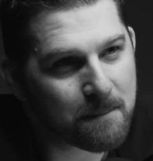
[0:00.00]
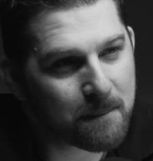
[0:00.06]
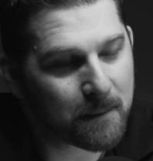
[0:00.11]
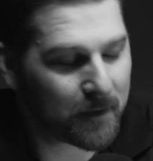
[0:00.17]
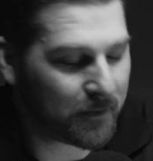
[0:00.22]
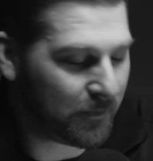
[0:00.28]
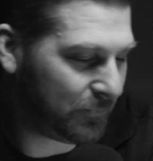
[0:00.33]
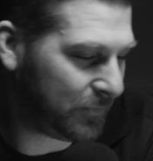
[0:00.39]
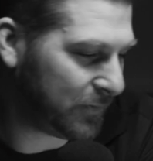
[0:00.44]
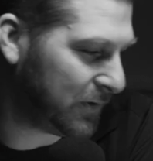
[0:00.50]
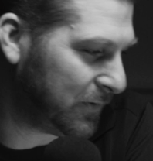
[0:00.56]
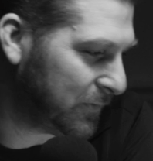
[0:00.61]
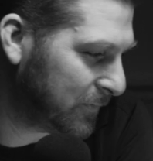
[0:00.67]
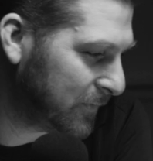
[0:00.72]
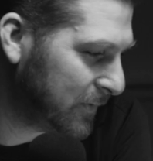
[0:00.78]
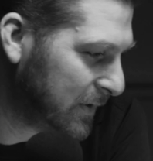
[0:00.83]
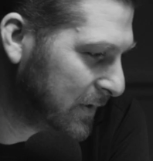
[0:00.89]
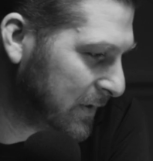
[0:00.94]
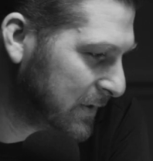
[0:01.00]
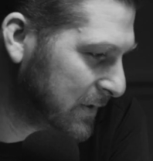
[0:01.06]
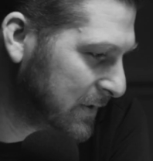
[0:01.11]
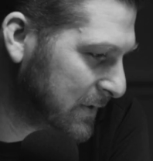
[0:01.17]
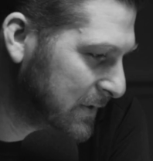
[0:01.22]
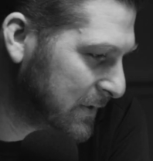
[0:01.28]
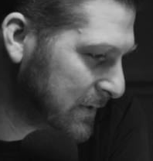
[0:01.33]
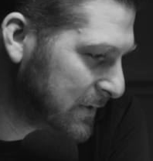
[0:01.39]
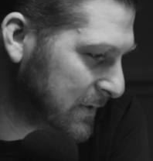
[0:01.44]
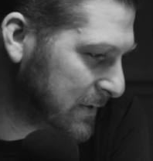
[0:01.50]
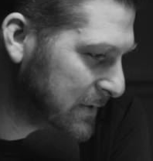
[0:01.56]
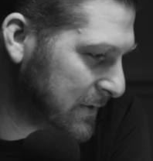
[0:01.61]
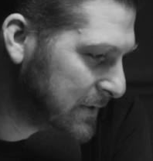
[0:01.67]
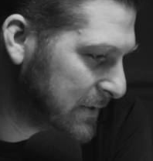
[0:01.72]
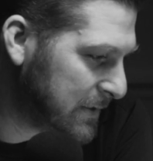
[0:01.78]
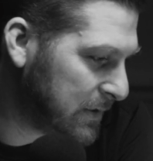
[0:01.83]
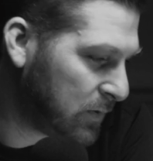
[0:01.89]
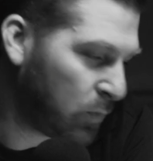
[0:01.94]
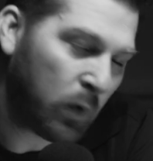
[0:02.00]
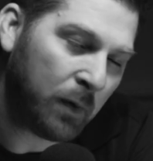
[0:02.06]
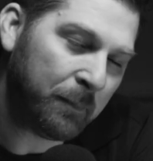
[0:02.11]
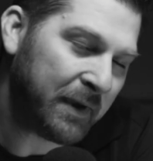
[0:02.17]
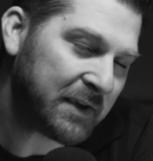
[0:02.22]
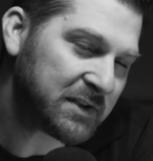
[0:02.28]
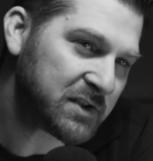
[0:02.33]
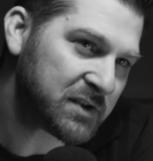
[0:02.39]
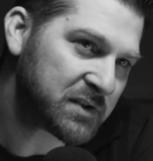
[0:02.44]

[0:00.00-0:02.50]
Good for you. What makes you